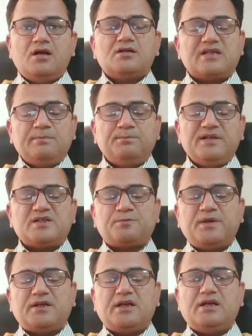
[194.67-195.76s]
Simply
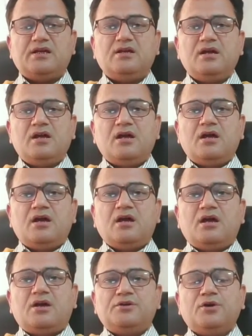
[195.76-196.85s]
speaking,
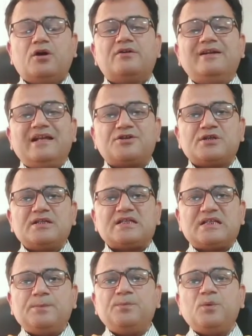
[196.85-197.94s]
your
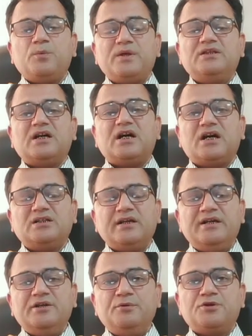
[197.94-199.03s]
relationship with the other
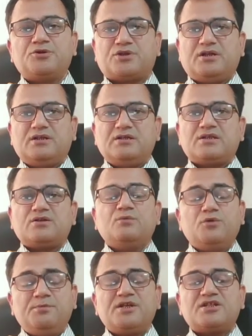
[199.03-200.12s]
individuals
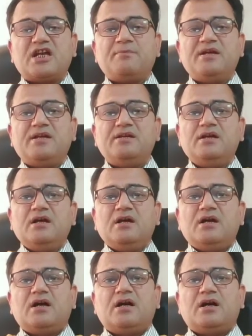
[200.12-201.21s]
would be just, I mean,
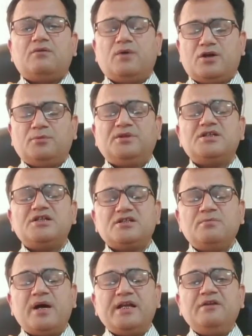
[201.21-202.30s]
one of the
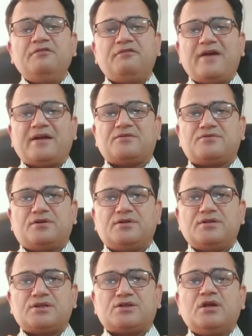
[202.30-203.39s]
determining
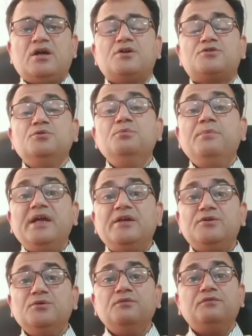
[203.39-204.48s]
factors to
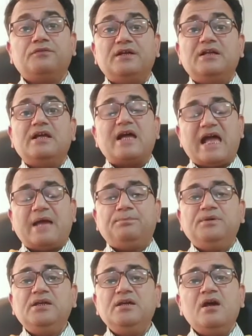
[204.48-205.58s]
make you feel
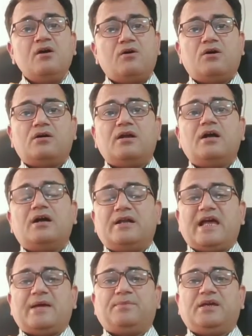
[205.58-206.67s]
happy or
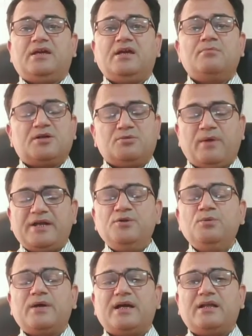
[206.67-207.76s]
unhappy. But mind
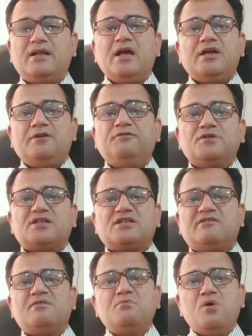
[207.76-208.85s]
you well, if you just
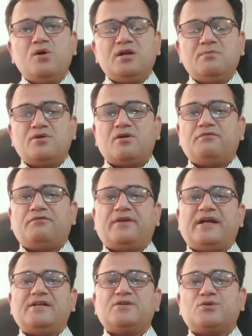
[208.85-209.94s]
have a more number of
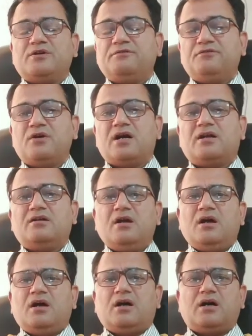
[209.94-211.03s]
friends, or if you are
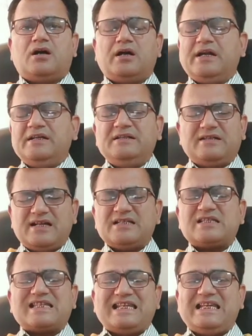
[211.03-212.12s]

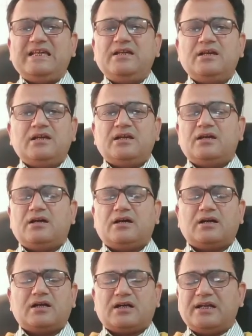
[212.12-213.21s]
intensely
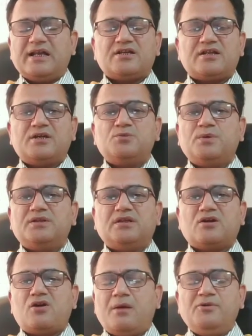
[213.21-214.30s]
connected with
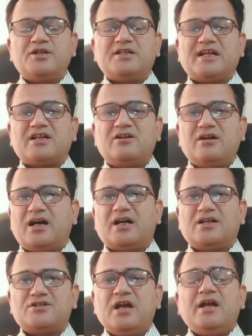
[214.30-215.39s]
the community at
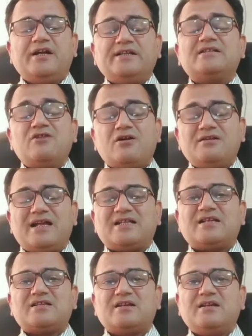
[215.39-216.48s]
large, it is not
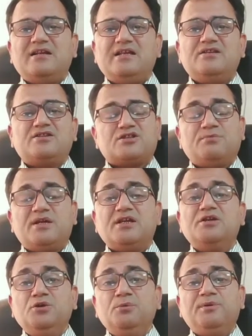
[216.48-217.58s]
necessarily just
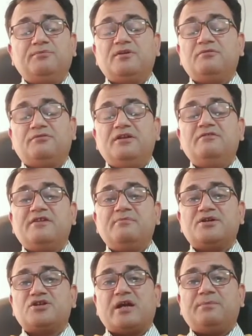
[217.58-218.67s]
making you people feel very
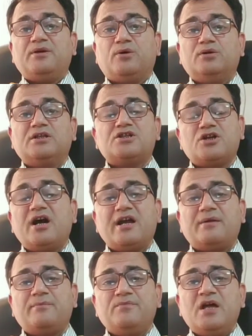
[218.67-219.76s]
much happy all the
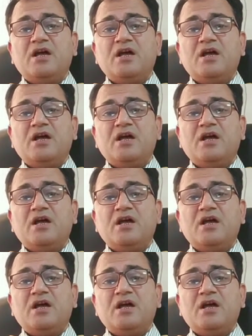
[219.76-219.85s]
time.